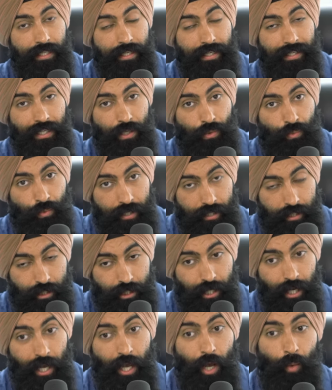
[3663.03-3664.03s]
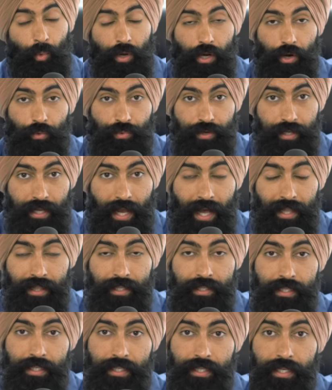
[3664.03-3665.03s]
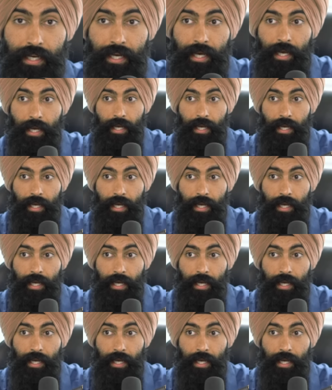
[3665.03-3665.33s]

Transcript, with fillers: to getting rich, when in reality,